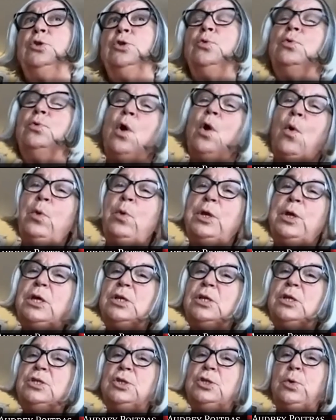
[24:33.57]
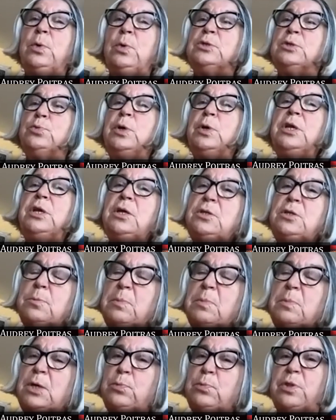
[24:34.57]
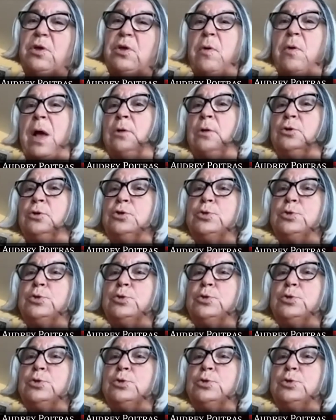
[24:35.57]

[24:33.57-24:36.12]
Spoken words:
know we need to do is we need to meet with our elders.